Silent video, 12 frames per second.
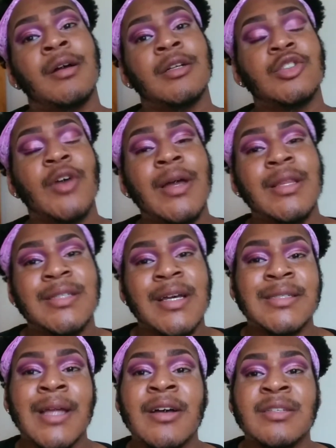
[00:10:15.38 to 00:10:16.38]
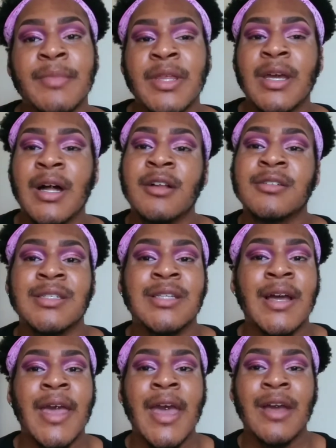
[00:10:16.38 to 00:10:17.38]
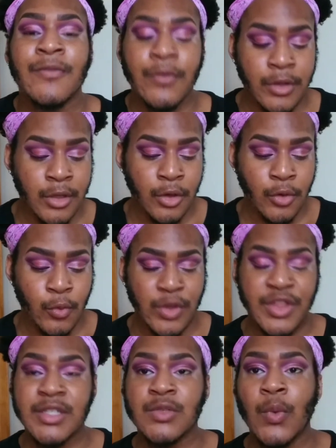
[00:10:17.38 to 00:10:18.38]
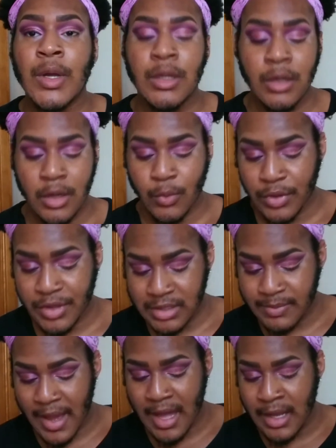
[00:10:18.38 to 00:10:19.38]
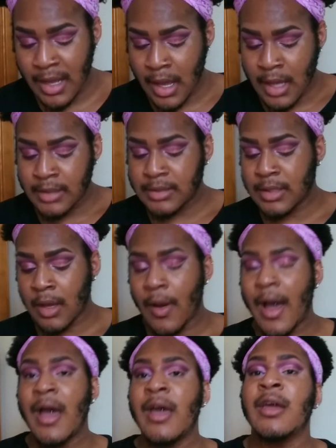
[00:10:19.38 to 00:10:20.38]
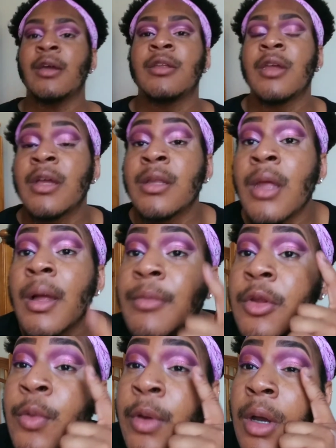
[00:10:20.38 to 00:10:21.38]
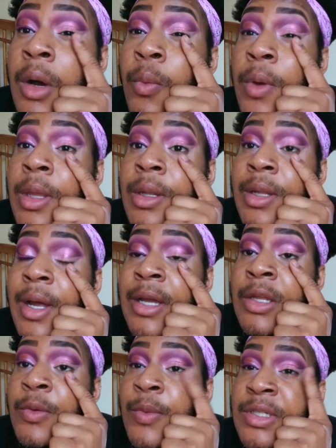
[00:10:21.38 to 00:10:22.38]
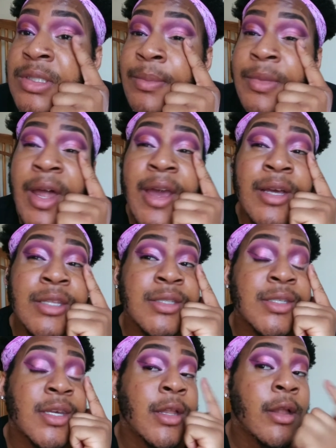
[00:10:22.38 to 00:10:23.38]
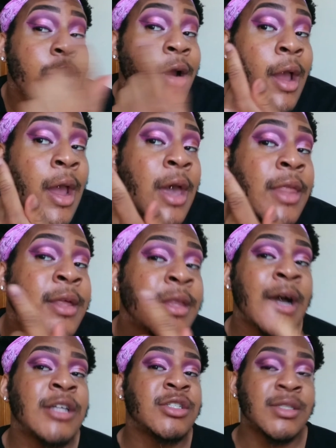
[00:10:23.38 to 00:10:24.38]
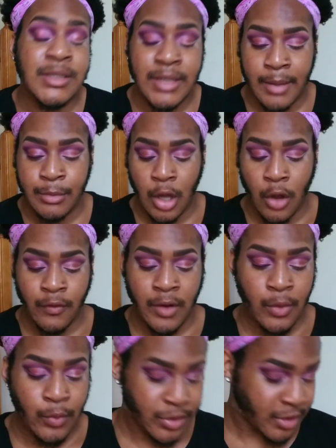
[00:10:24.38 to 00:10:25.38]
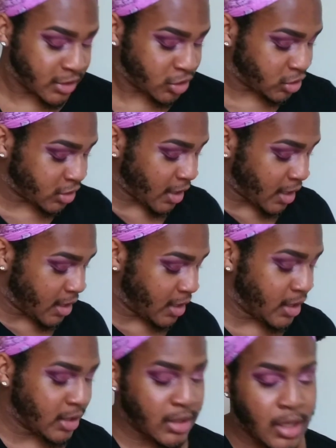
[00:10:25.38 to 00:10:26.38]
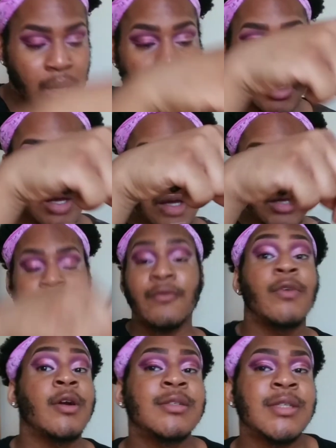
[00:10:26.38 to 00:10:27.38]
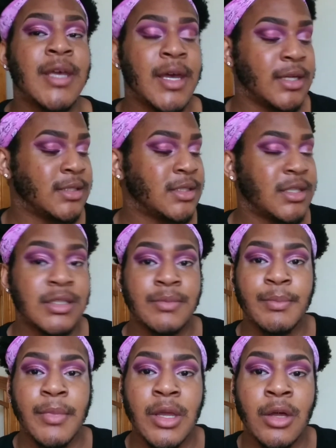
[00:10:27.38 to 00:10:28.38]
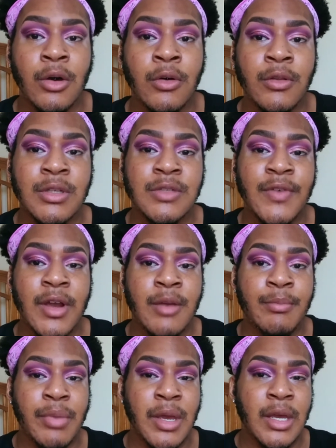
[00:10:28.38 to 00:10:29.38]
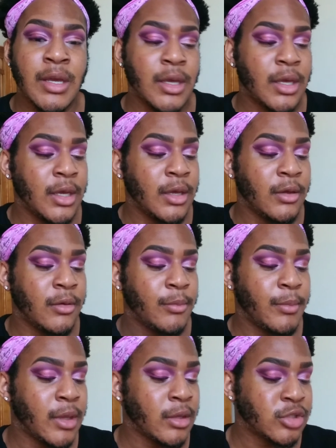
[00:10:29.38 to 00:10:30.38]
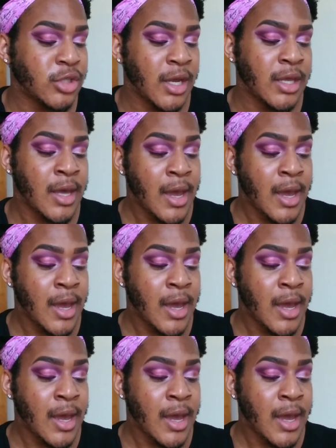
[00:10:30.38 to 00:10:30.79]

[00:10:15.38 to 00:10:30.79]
Trying to test out as many colors as I can for you with this one look with this palette. So I ended up doing a wing liner with some light concealer, and then I just stamped over it with this shade, First Kiss. This very pinky middle shade.